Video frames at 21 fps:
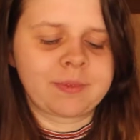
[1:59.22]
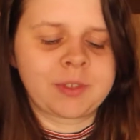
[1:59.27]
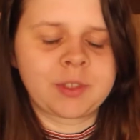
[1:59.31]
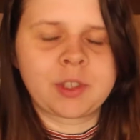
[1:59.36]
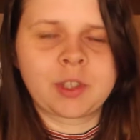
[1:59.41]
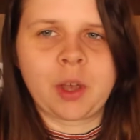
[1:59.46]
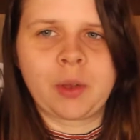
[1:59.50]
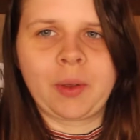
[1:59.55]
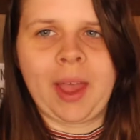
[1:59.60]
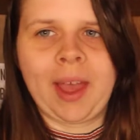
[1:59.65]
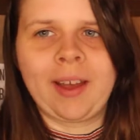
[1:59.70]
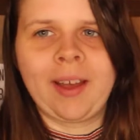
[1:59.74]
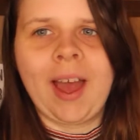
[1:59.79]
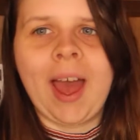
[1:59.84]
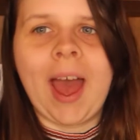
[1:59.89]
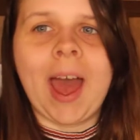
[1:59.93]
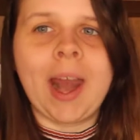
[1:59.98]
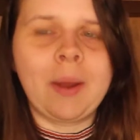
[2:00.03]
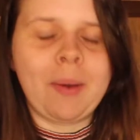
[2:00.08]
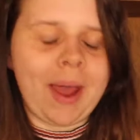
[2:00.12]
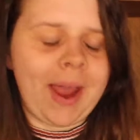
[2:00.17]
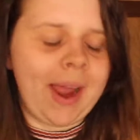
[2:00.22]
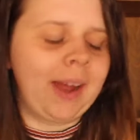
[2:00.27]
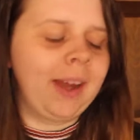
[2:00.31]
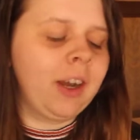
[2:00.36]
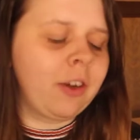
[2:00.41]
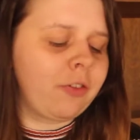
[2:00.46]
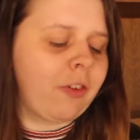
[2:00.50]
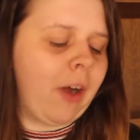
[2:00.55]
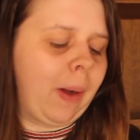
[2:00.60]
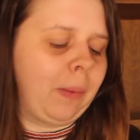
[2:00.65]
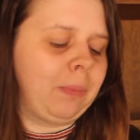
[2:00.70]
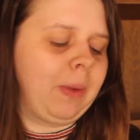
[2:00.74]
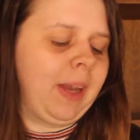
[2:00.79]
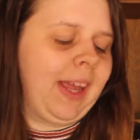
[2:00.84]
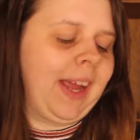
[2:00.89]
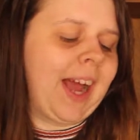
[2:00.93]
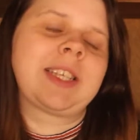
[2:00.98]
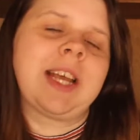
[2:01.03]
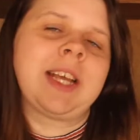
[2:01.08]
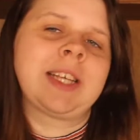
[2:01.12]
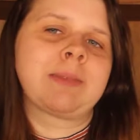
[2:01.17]
So yeah. Anyway, enough
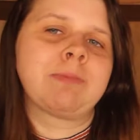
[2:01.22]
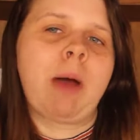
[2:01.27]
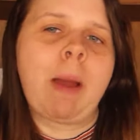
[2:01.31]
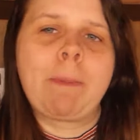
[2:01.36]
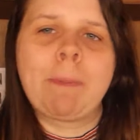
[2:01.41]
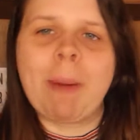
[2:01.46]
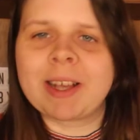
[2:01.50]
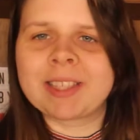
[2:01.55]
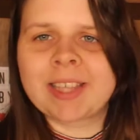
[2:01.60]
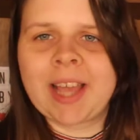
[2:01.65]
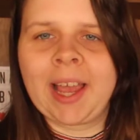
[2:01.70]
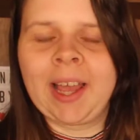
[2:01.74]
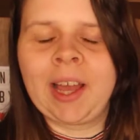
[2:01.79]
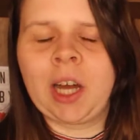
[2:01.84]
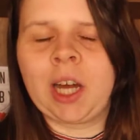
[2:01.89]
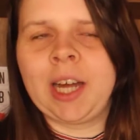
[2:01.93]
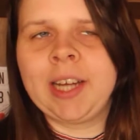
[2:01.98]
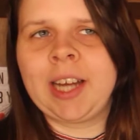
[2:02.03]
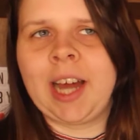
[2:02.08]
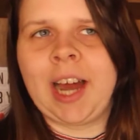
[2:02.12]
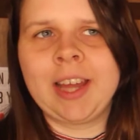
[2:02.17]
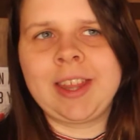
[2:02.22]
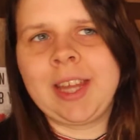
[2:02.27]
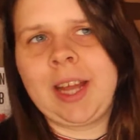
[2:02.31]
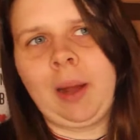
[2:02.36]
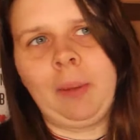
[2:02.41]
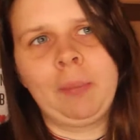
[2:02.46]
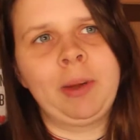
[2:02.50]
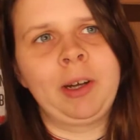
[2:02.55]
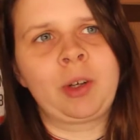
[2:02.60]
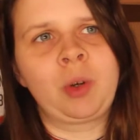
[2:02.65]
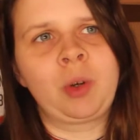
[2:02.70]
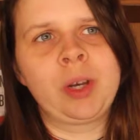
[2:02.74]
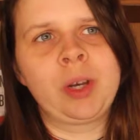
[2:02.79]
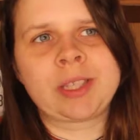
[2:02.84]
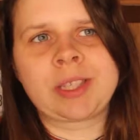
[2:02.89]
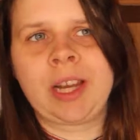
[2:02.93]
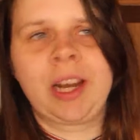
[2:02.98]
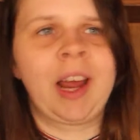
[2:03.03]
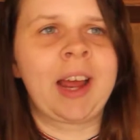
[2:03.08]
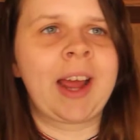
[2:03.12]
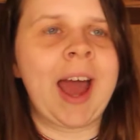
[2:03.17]
ramblings. It's my busking guide. I think I'm going to
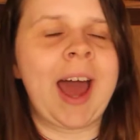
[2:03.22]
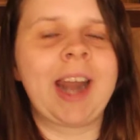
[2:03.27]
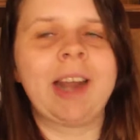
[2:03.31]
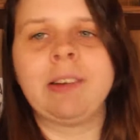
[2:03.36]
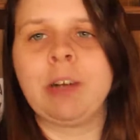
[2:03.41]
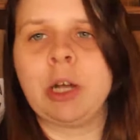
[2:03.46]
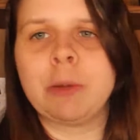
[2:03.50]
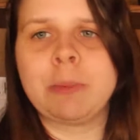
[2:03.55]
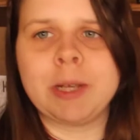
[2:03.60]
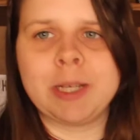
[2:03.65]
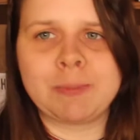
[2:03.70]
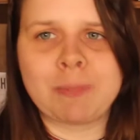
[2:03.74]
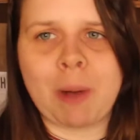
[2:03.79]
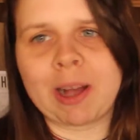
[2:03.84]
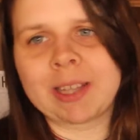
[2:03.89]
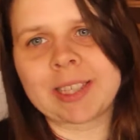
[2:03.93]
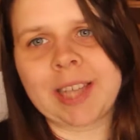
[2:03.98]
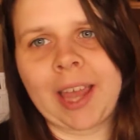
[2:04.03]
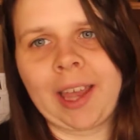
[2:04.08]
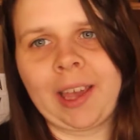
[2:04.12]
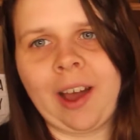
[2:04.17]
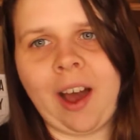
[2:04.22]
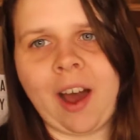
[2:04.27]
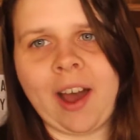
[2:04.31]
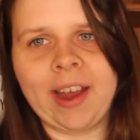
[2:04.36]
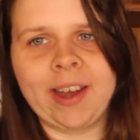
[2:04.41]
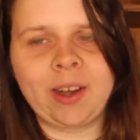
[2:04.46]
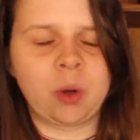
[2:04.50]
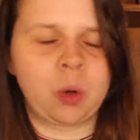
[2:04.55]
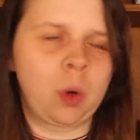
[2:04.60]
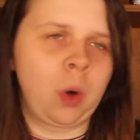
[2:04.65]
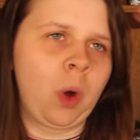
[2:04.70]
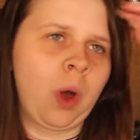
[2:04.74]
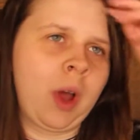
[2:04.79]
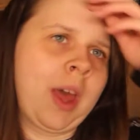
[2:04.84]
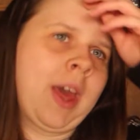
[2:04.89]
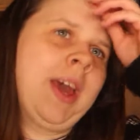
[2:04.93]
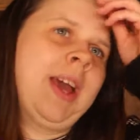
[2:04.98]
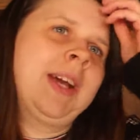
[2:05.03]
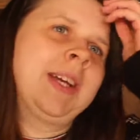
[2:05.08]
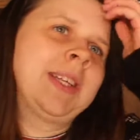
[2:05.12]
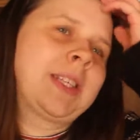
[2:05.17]
something like Hannah Ruby's busking guide or
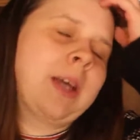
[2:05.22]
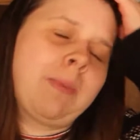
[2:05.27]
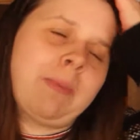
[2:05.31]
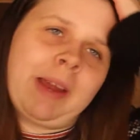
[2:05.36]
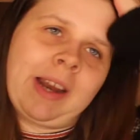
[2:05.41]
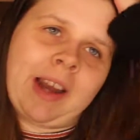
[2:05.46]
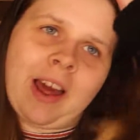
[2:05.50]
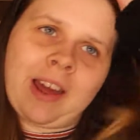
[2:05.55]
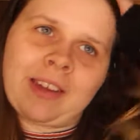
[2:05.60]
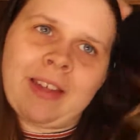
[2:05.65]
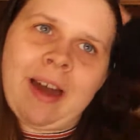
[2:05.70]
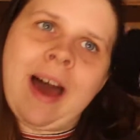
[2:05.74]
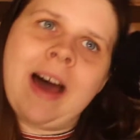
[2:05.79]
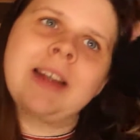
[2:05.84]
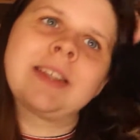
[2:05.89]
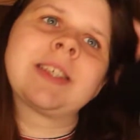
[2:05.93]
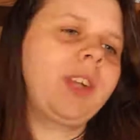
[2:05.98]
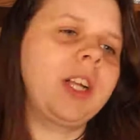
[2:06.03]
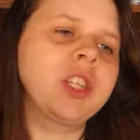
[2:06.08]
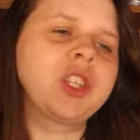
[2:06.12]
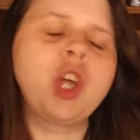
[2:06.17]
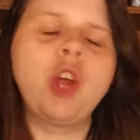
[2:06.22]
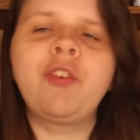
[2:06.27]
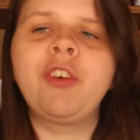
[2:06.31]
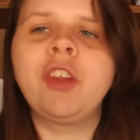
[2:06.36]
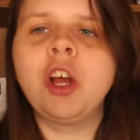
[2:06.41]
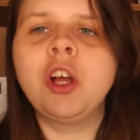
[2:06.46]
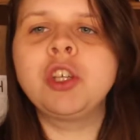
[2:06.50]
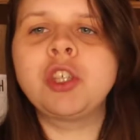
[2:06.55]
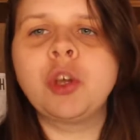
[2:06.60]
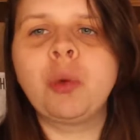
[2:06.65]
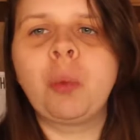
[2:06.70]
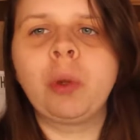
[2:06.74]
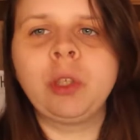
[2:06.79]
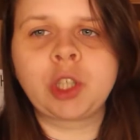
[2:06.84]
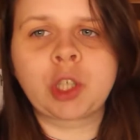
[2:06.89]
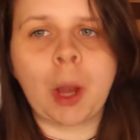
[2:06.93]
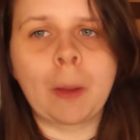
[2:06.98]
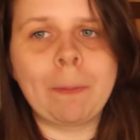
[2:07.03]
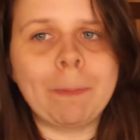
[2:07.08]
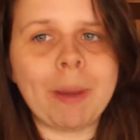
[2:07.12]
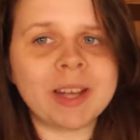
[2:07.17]
something like that. So for those who want
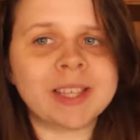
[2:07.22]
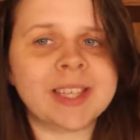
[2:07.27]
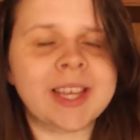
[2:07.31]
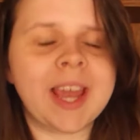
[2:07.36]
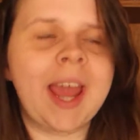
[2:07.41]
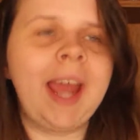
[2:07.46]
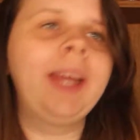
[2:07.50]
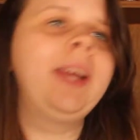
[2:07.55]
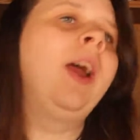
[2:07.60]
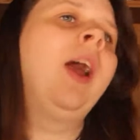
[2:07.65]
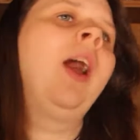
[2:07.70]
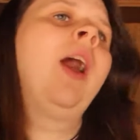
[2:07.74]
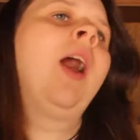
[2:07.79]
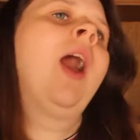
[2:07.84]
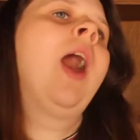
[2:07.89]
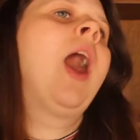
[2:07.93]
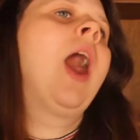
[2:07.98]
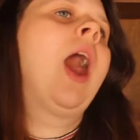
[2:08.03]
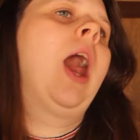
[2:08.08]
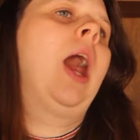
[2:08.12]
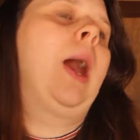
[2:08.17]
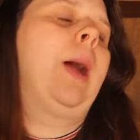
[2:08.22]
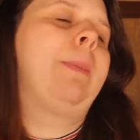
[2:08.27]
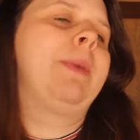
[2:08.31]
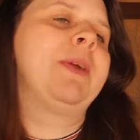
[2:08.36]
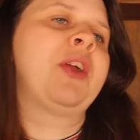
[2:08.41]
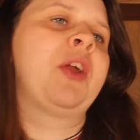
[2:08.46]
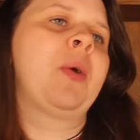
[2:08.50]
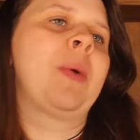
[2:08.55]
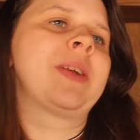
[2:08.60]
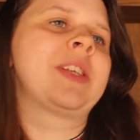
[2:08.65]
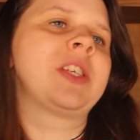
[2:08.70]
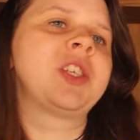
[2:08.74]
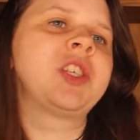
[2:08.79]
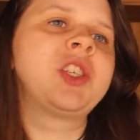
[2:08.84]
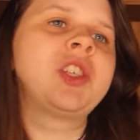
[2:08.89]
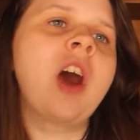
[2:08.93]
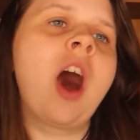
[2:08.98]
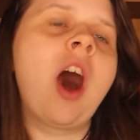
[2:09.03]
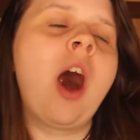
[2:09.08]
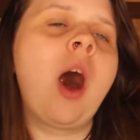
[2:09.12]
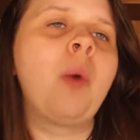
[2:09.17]
to go busking, but don't know where to
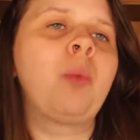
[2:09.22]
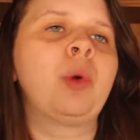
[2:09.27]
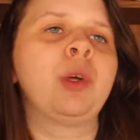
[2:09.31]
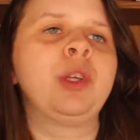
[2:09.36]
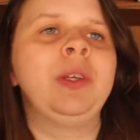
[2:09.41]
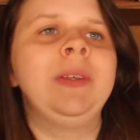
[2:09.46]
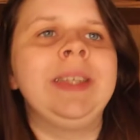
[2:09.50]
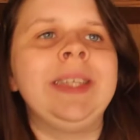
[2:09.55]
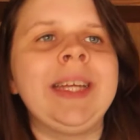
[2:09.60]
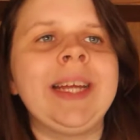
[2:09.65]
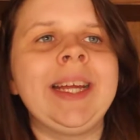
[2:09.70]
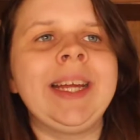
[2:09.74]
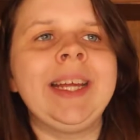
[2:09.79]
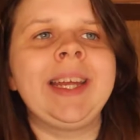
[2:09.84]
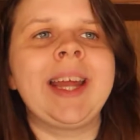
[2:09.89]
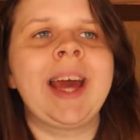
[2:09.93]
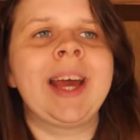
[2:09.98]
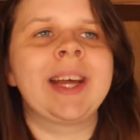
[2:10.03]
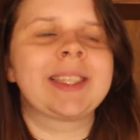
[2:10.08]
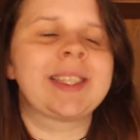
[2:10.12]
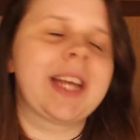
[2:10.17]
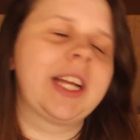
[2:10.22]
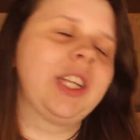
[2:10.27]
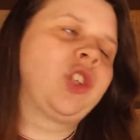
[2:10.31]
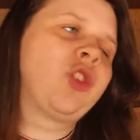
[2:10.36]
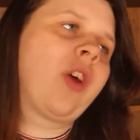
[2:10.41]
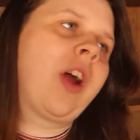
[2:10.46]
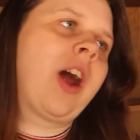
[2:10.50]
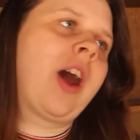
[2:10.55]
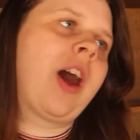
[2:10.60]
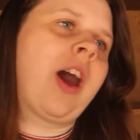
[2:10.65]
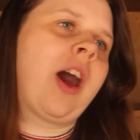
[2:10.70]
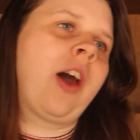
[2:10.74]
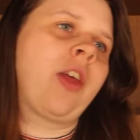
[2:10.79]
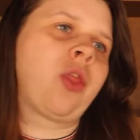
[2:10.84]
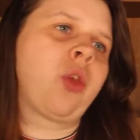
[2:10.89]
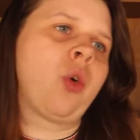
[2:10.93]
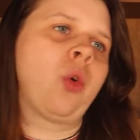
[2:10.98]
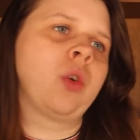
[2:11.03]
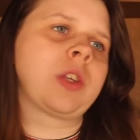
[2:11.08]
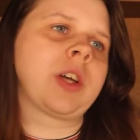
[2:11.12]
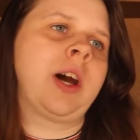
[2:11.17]
start, what you need, etc., I
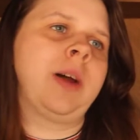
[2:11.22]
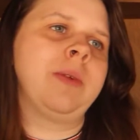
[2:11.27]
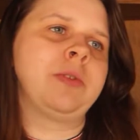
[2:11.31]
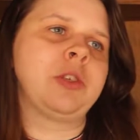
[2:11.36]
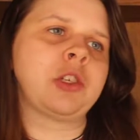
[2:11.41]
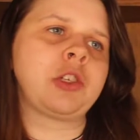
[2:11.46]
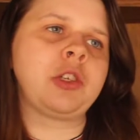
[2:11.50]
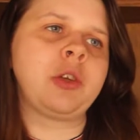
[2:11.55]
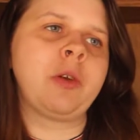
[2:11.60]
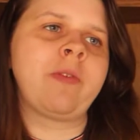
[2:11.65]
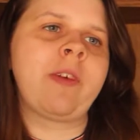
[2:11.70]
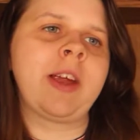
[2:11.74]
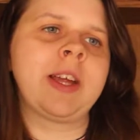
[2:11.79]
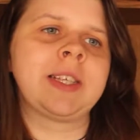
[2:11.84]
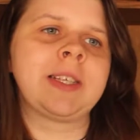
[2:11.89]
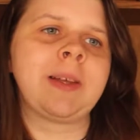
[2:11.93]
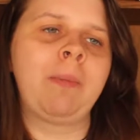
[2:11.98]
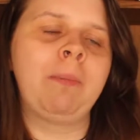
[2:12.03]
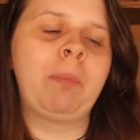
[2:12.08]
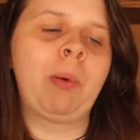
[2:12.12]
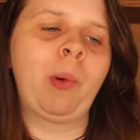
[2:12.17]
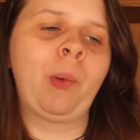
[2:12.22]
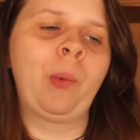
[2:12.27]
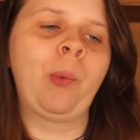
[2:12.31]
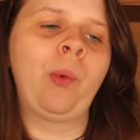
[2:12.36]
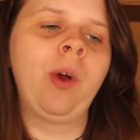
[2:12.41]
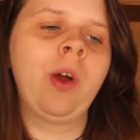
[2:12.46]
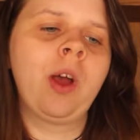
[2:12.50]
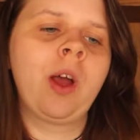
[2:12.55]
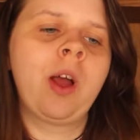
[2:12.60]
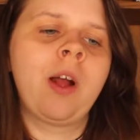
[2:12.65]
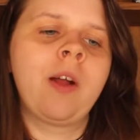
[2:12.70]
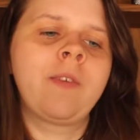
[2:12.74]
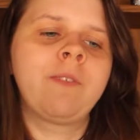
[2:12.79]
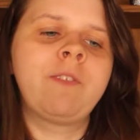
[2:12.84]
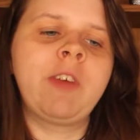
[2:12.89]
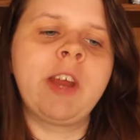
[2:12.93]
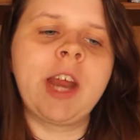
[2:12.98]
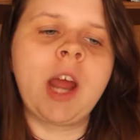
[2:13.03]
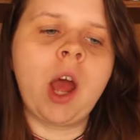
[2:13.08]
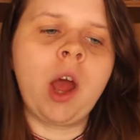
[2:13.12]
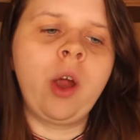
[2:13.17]
thought I would just do a very simple
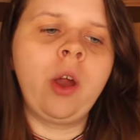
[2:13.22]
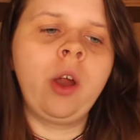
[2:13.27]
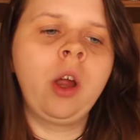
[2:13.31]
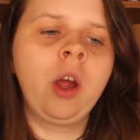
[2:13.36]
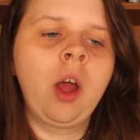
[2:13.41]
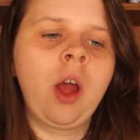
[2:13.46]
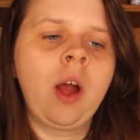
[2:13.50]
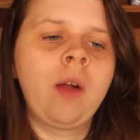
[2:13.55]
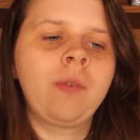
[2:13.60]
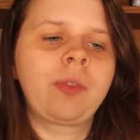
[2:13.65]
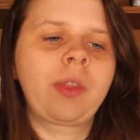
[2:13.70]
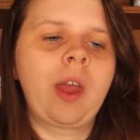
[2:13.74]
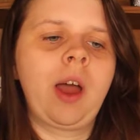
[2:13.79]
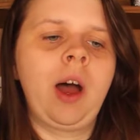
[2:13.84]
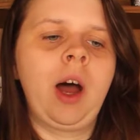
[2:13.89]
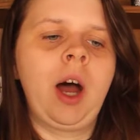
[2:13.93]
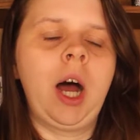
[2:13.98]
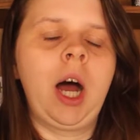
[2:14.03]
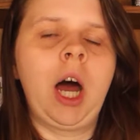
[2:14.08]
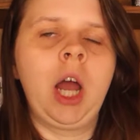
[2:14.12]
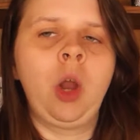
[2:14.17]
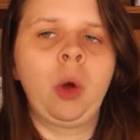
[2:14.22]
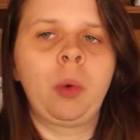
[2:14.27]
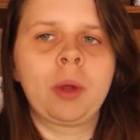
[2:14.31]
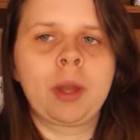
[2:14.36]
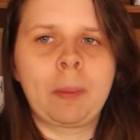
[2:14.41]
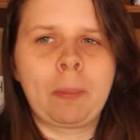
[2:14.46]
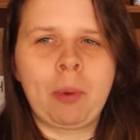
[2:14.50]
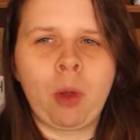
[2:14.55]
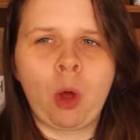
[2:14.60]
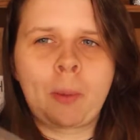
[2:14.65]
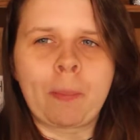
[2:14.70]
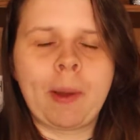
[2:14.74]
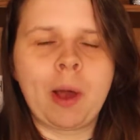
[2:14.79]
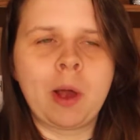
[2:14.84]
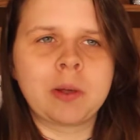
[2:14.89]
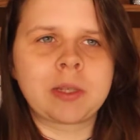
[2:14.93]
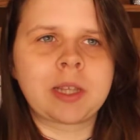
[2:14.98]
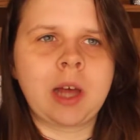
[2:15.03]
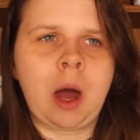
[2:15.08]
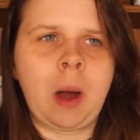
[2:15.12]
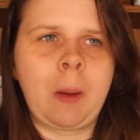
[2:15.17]
video, along with a blog
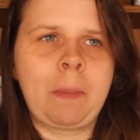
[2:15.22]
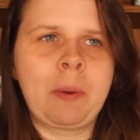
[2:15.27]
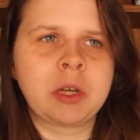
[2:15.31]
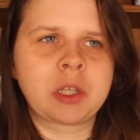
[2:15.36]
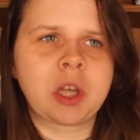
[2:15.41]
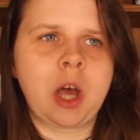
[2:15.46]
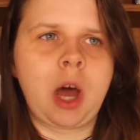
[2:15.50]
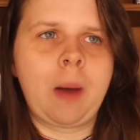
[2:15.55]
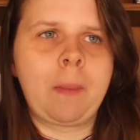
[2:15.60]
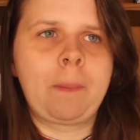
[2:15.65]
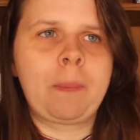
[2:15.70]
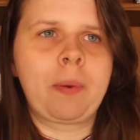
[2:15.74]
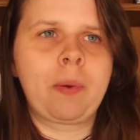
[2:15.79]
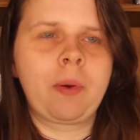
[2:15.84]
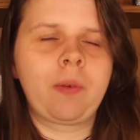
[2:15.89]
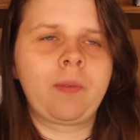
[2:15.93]
post that I'll put up